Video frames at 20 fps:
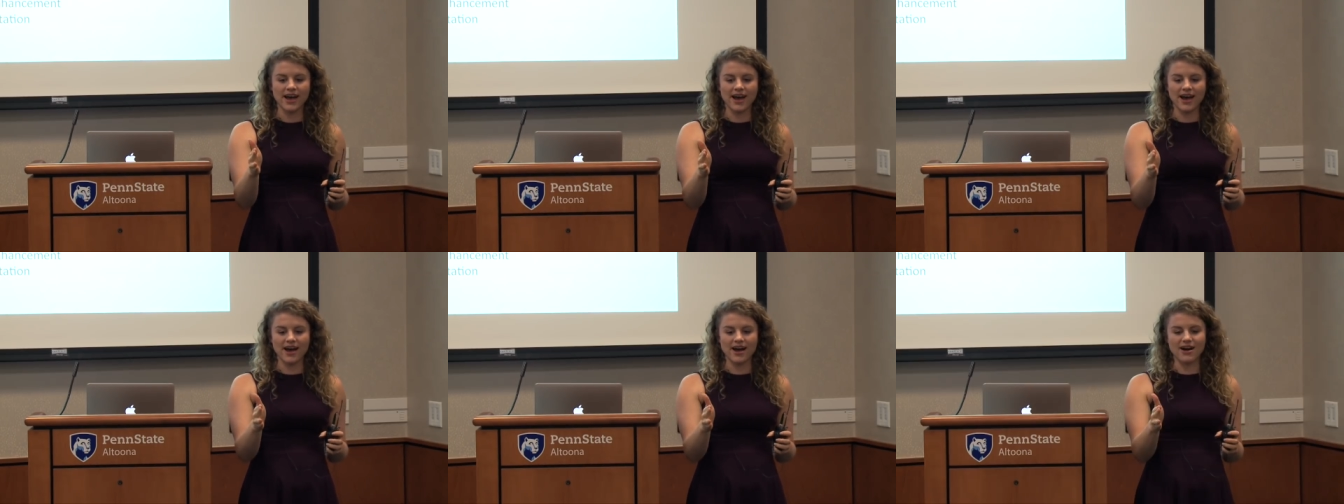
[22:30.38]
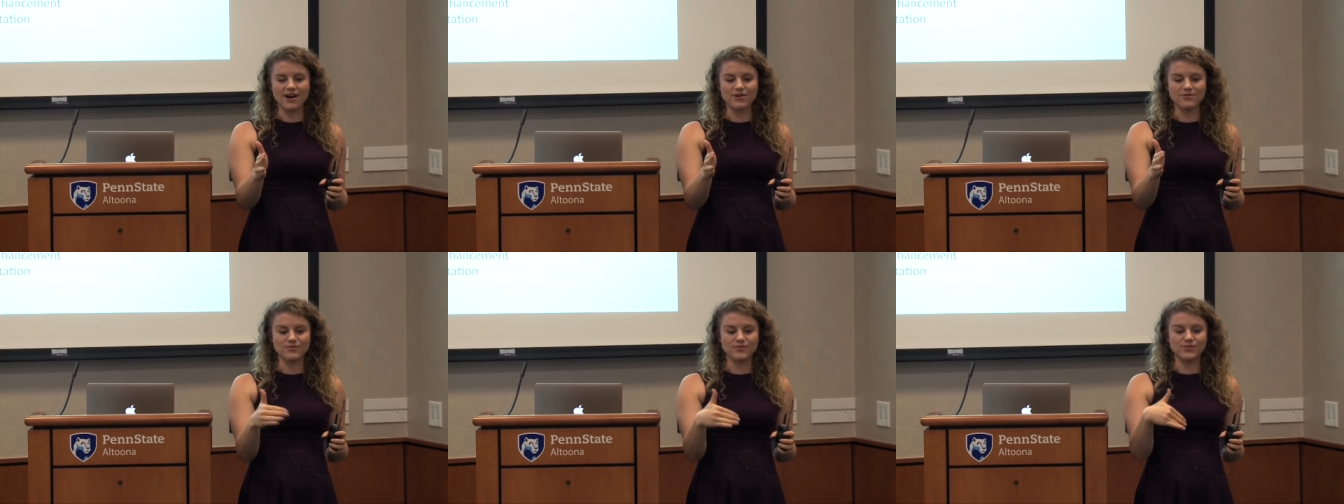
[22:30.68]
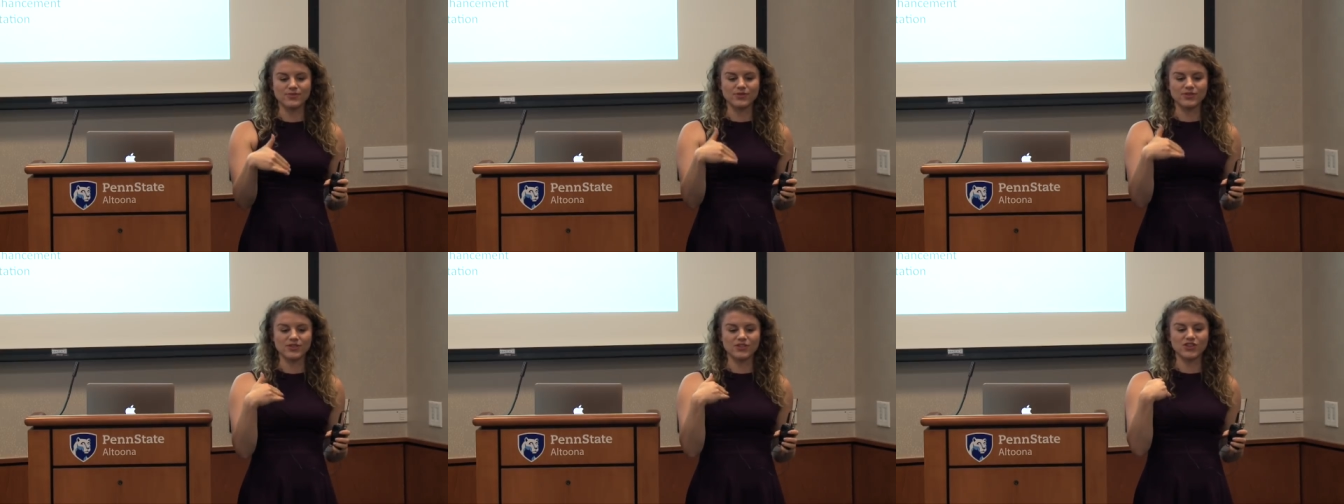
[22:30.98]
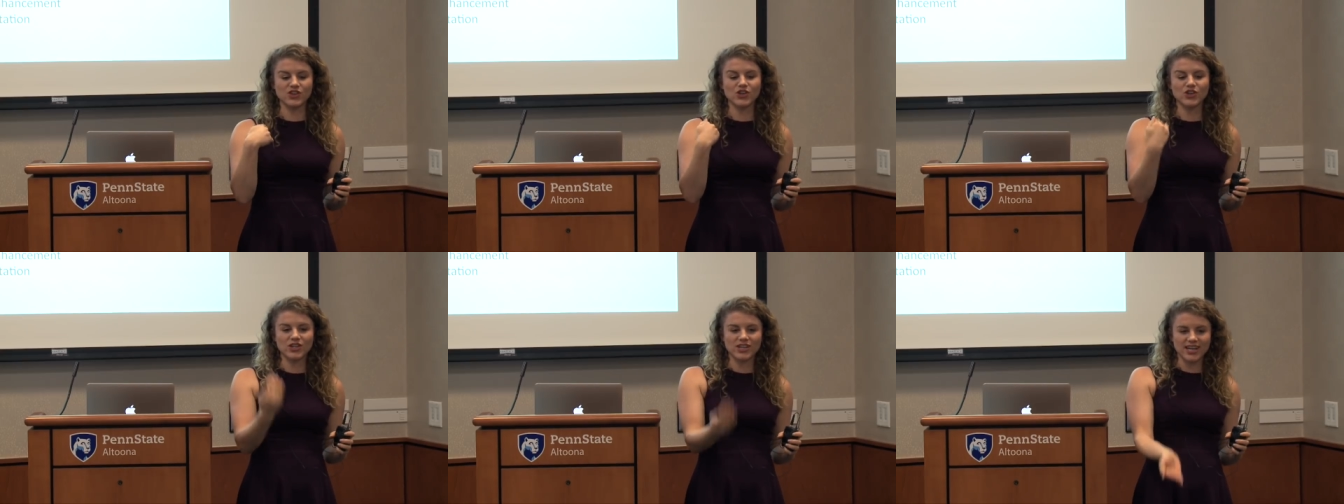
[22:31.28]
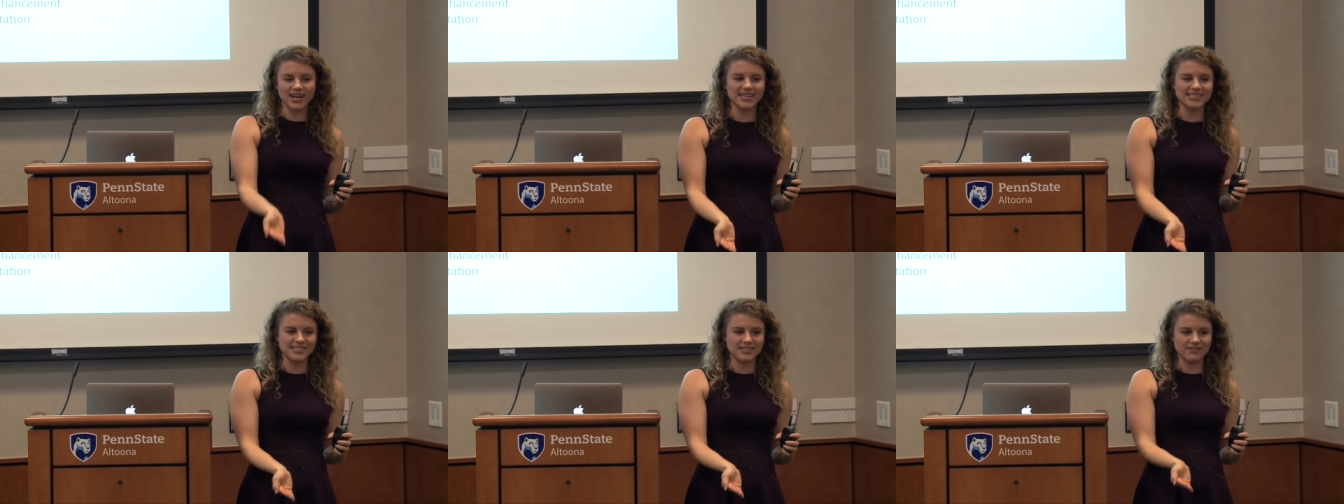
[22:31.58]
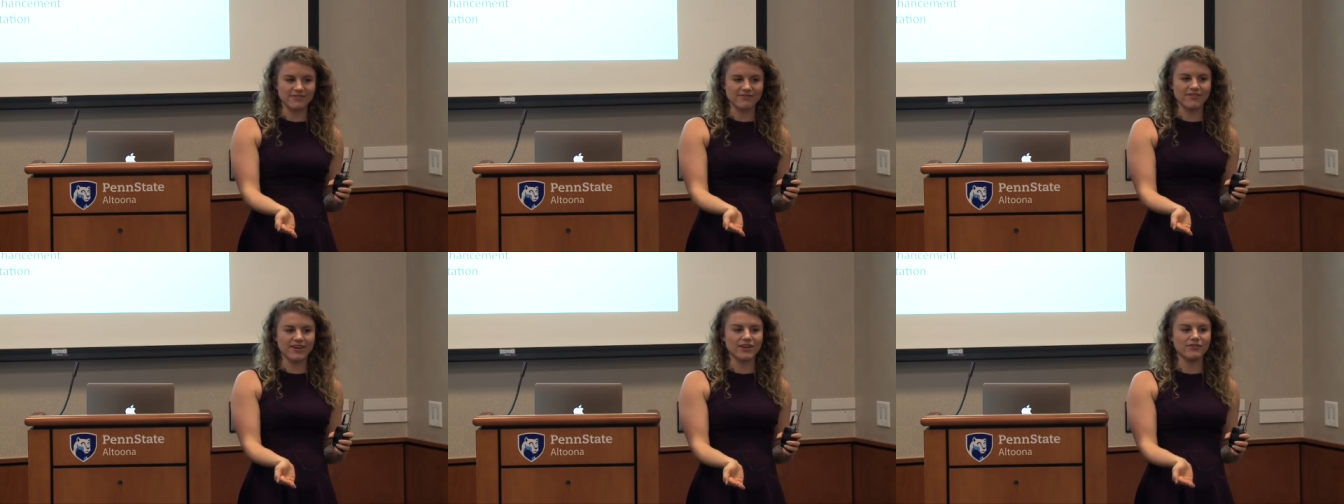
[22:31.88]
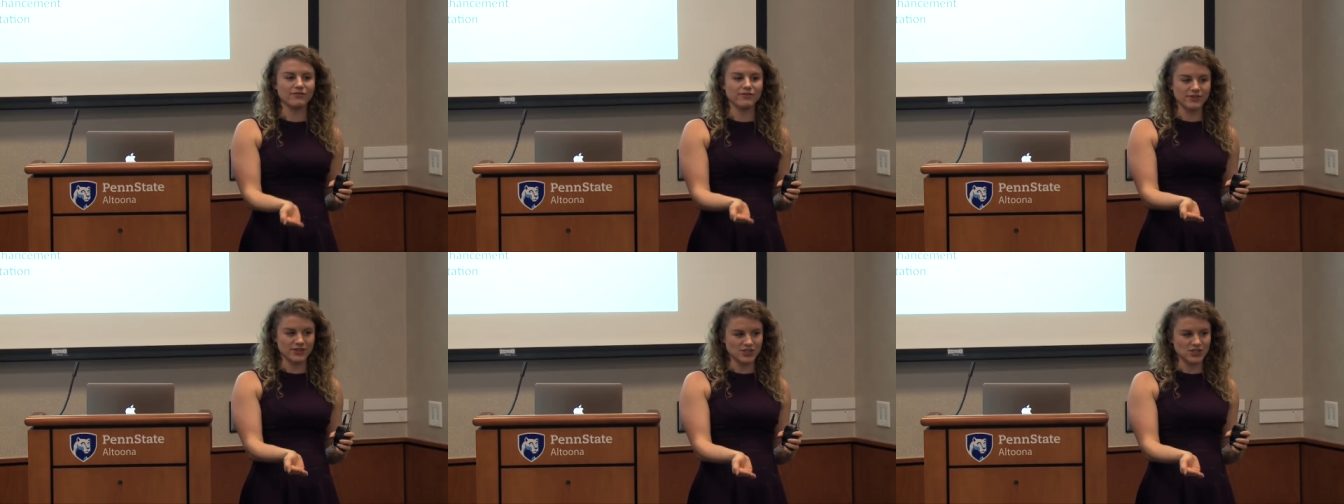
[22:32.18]
the good guys get fed
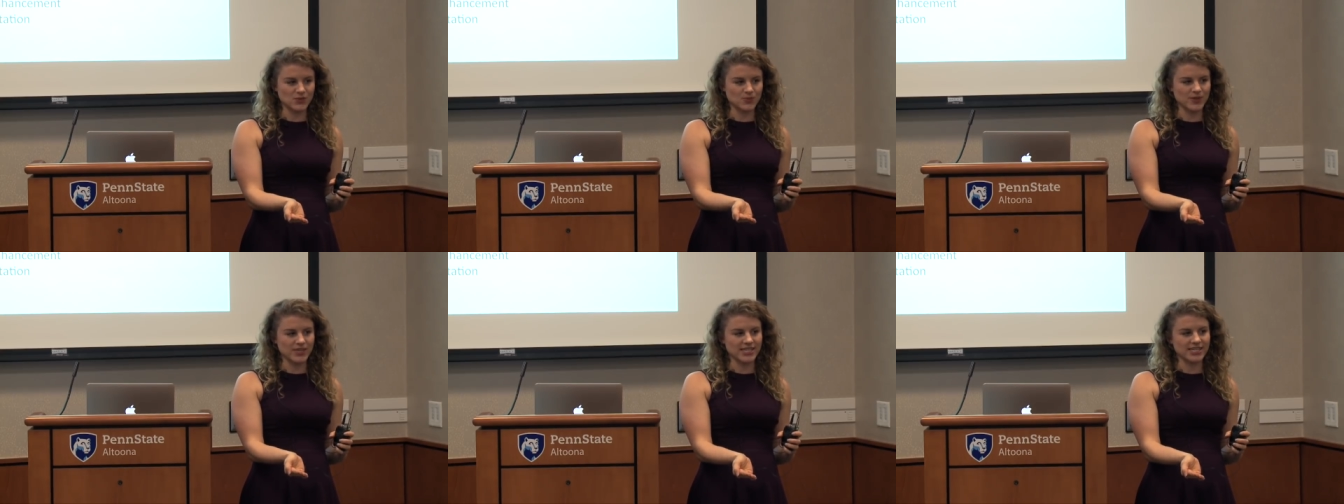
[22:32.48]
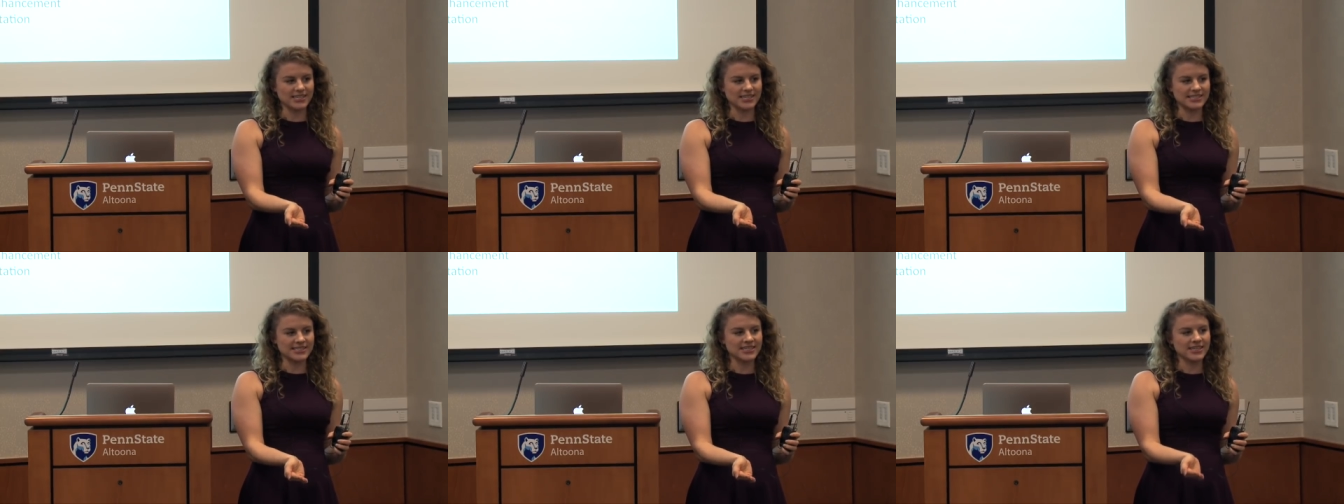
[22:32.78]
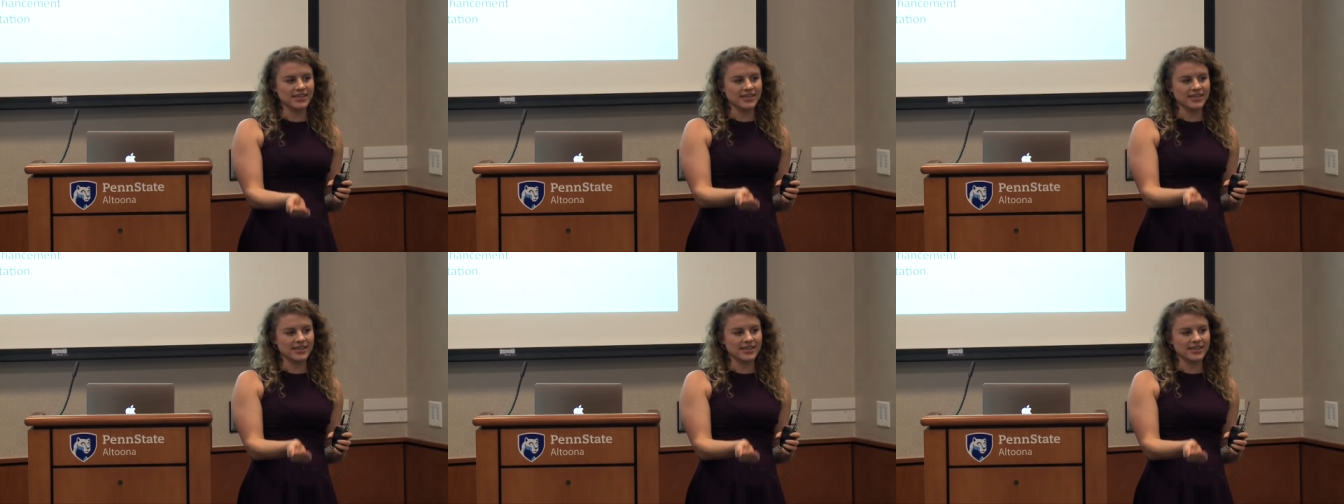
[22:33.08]
first because